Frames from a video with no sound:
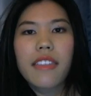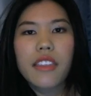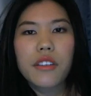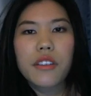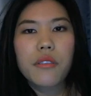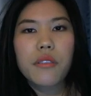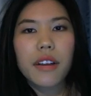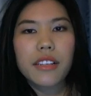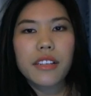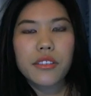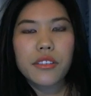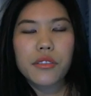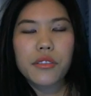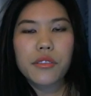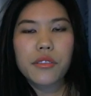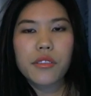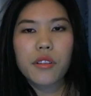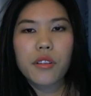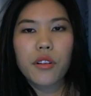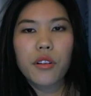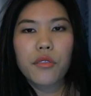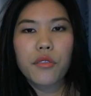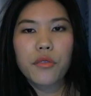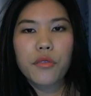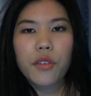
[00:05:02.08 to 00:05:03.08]
then you ask
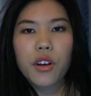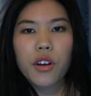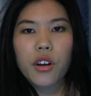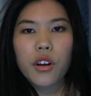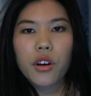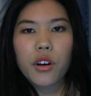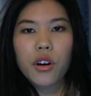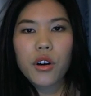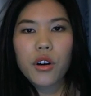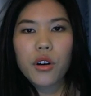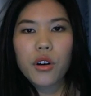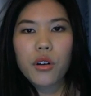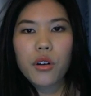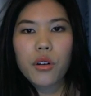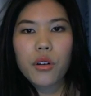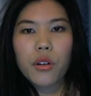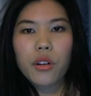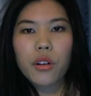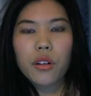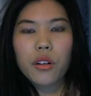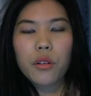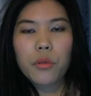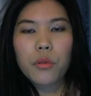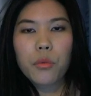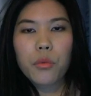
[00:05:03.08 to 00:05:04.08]
yourself,
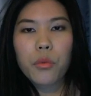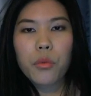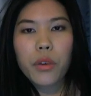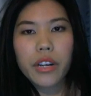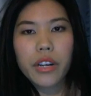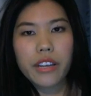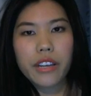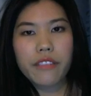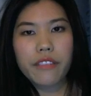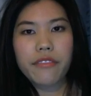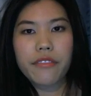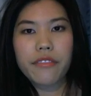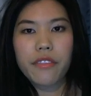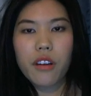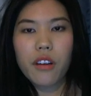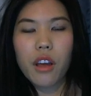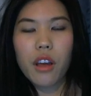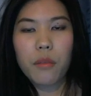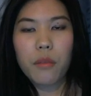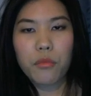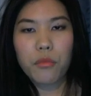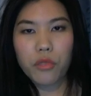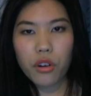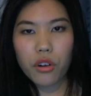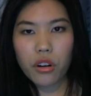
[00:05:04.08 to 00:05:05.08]
what if
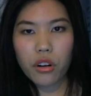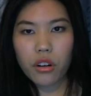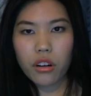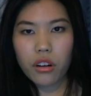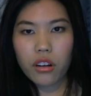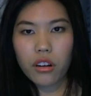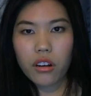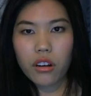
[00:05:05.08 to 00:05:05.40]
I'm wrong?